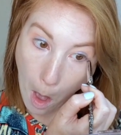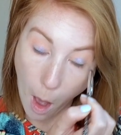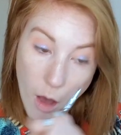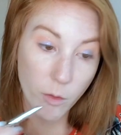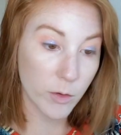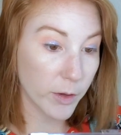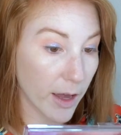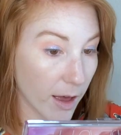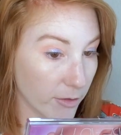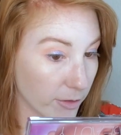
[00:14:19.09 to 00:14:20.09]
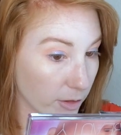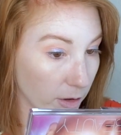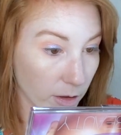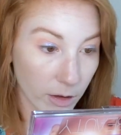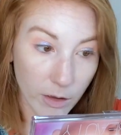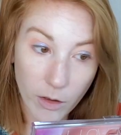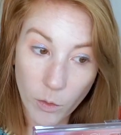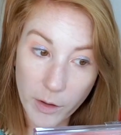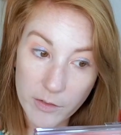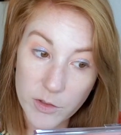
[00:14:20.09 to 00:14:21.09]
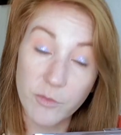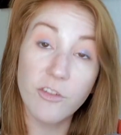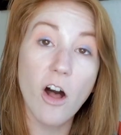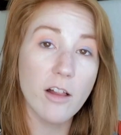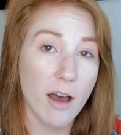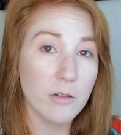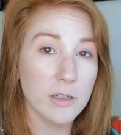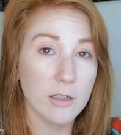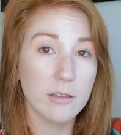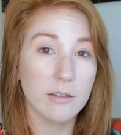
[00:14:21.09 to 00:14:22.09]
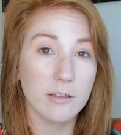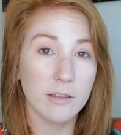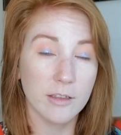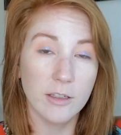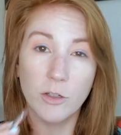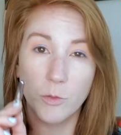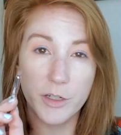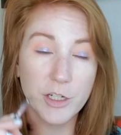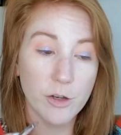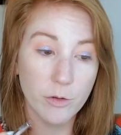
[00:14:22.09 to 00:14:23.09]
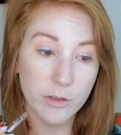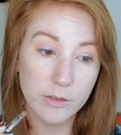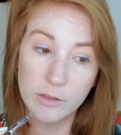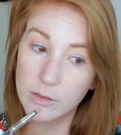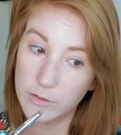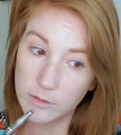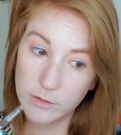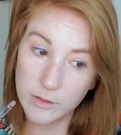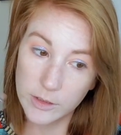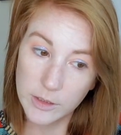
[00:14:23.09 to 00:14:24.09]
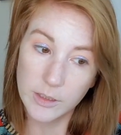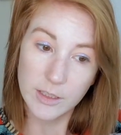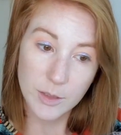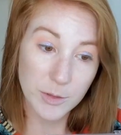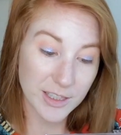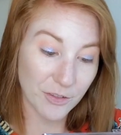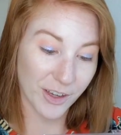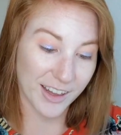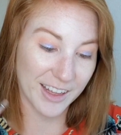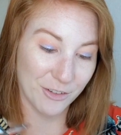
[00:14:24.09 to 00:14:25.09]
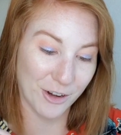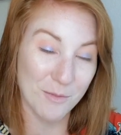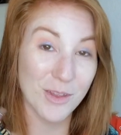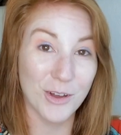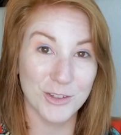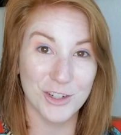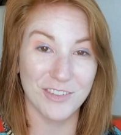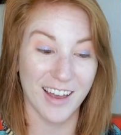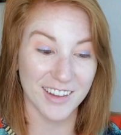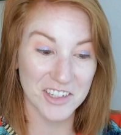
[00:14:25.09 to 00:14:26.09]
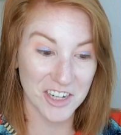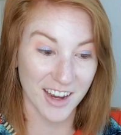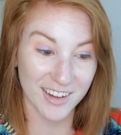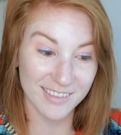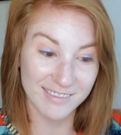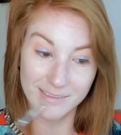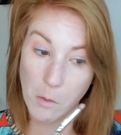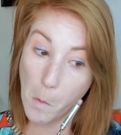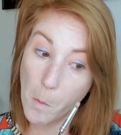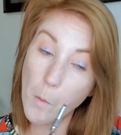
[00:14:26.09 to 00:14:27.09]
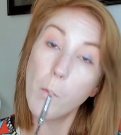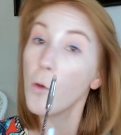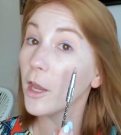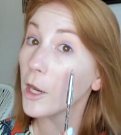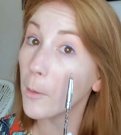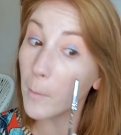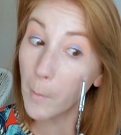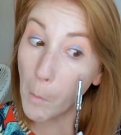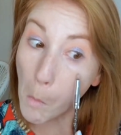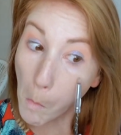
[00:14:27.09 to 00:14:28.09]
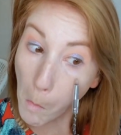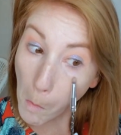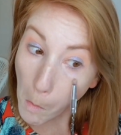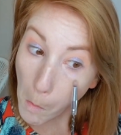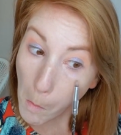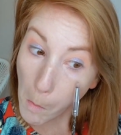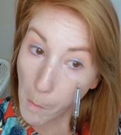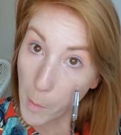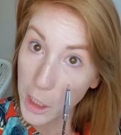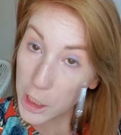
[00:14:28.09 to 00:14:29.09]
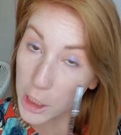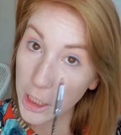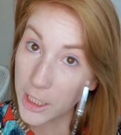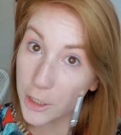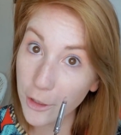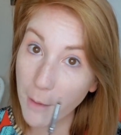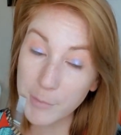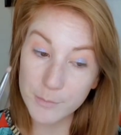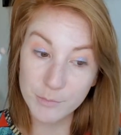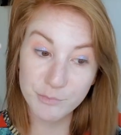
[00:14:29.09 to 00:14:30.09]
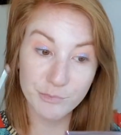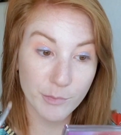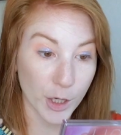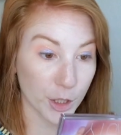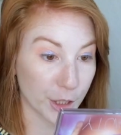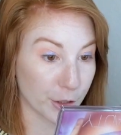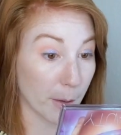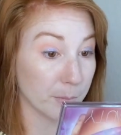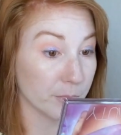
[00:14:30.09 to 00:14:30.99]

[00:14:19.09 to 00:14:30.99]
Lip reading: Oh, and we have some fallout. We do. Specifically from the ultraviolet shade. Right here. I'm gonna need to clean her up. I'm gonna clean her up.